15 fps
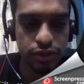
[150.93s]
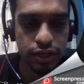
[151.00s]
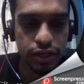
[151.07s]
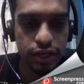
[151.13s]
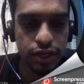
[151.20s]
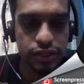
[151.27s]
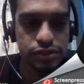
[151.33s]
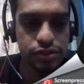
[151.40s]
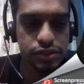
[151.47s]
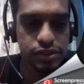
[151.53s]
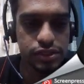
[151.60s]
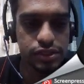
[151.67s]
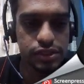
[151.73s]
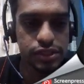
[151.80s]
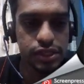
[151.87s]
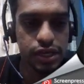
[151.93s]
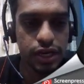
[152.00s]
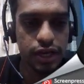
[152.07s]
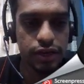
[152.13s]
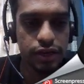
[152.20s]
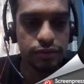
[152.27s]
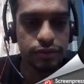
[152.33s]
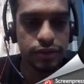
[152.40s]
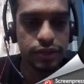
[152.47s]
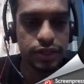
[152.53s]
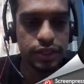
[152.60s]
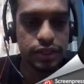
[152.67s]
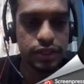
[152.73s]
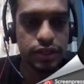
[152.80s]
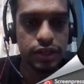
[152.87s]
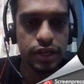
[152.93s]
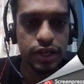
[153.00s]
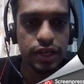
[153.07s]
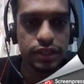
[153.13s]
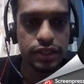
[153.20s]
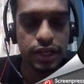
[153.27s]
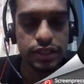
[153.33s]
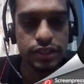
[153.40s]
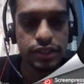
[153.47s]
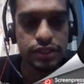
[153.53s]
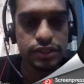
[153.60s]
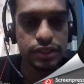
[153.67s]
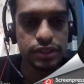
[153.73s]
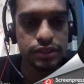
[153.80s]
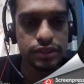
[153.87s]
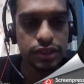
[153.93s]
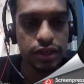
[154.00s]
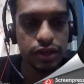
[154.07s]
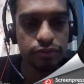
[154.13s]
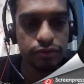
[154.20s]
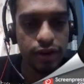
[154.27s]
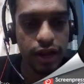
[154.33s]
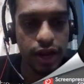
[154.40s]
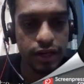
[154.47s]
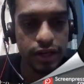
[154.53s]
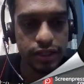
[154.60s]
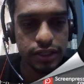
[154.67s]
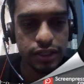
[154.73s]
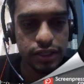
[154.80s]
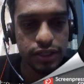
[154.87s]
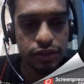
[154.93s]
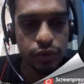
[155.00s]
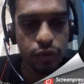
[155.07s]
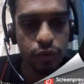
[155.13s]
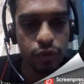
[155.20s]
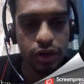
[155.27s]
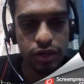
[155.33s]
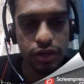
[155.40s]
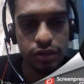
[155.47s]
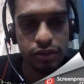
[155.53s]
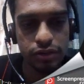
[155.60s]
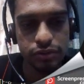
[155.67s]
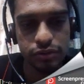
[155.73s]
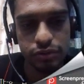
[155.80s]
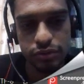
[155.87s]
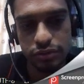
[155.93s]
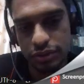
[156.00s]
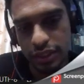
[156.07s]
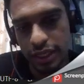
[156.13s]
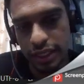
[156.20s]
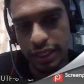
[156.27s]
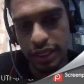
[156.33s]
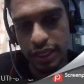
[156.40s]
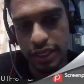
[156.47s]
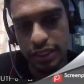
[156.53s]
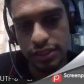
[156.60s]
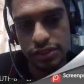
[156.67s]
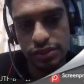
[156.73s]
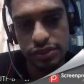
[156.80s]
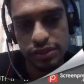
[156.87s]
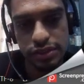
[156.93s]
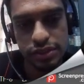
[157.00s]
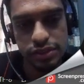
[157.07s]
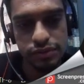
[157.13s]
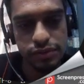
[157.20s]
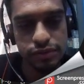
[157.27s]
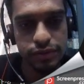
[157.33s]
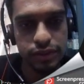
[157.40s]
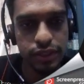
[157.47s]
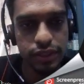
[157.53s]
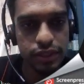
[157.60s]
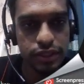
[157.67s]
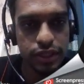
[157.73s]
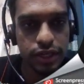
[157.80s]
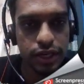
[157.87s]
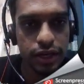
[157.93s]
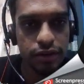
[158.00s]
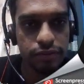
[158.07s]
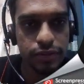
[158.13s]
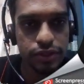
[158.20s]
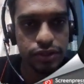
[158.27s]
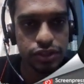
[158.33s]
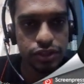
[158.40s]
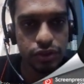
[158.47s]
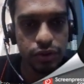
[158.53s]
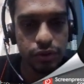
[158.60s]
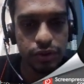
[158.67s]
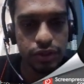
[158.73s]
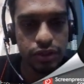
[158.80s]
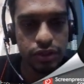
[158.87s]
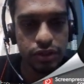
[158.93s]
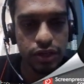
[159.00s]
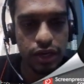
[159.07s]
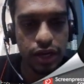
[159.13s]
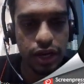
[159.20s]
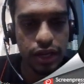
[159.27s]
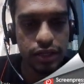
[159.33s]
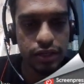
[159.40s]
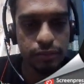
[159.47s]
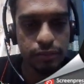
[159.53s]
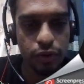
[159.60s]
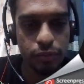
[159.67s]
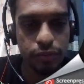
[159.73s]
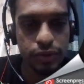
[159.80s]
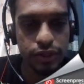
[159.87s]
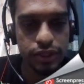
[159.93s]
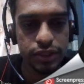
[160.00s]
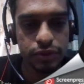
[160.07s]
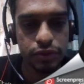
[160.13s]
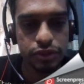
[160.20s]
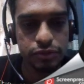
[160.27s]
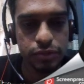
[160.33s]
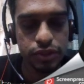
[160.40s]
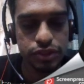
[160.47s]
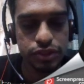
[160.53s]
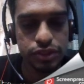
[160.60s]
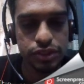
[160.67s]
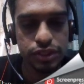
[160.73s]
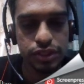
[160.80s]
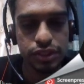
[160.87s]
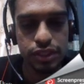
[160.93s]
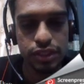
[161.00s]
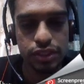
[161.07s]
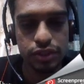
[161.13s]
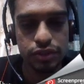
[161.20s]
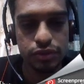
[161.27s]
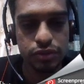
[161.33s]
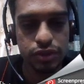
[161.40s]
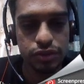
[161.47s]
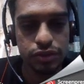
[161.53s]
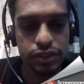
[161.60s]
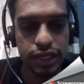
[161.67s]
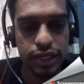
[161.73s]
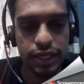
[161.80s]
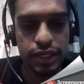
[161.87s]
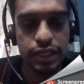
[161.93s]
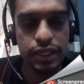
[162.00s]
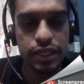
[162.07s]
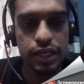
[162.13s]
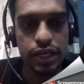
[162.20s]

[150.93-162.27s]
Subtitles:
As you can see, I have created that this is a flat in Huana whose area is 650 that I have mentioned over here, and the property was purchased in the year 2018.